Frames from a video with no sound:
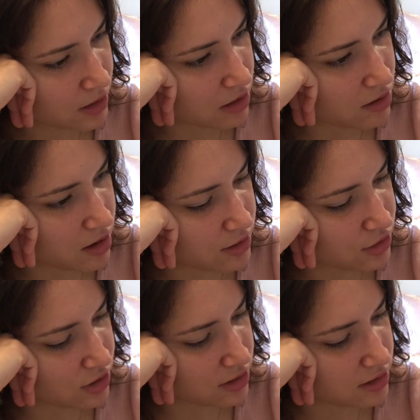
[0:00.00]
not
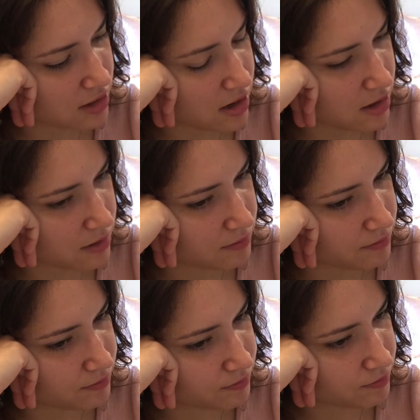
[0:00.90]
just um,
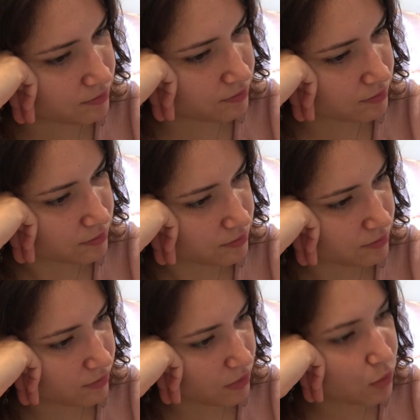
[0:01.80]

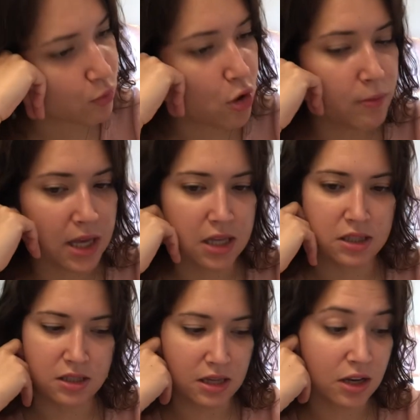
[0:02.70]

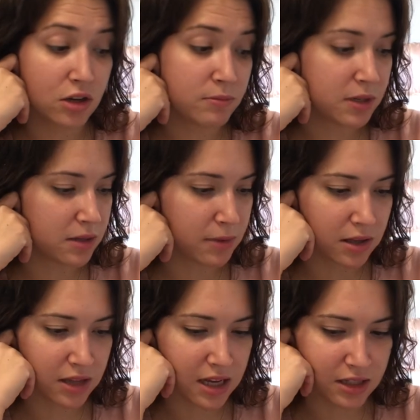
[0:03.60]
romance. It could be
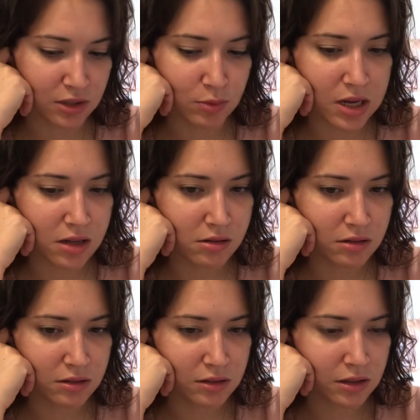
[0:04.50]
about that as well.
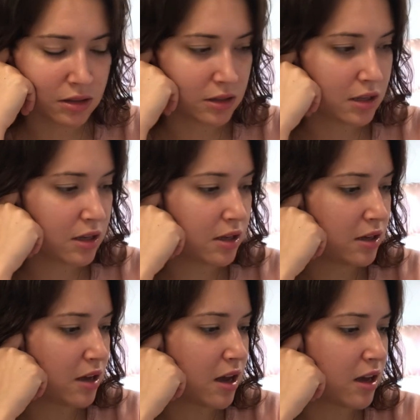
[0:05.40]

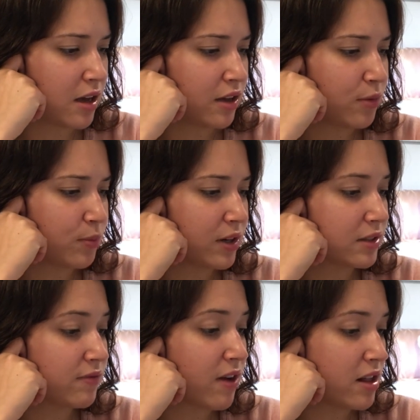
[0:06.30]
Uh,
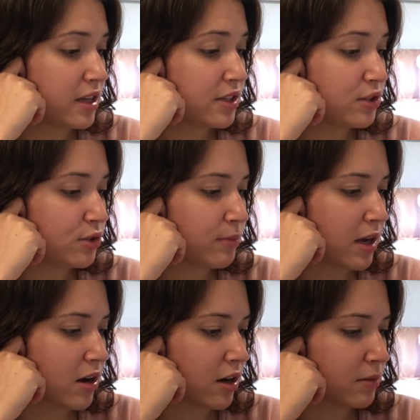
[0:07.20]
there's fall into my
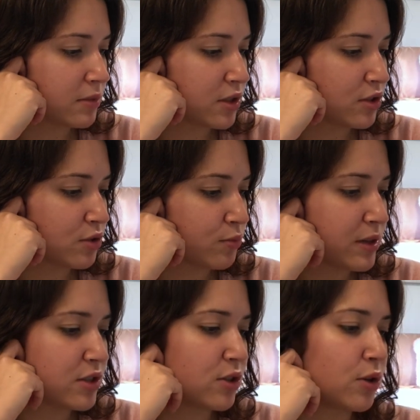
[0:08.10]
arms, the
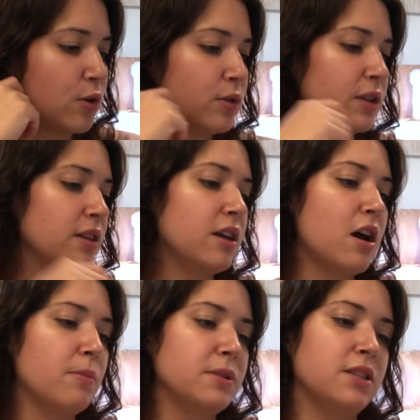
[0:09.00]
surrender, holding the
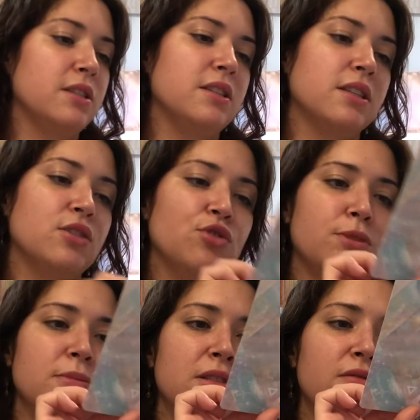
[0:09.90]
opposites,
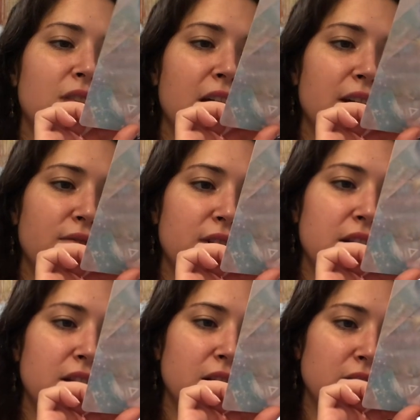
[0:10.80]
extremes of life, and
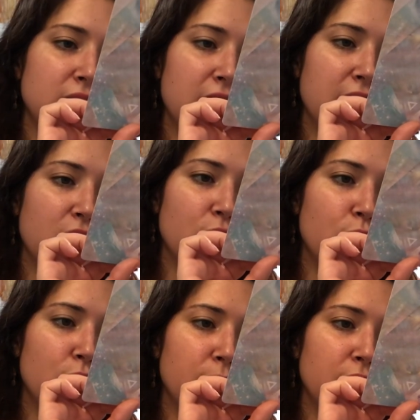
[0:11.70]
it looks like a
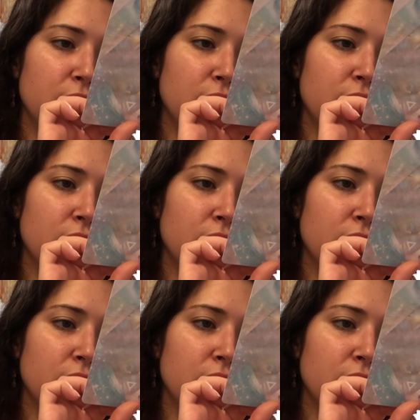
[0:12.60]
woman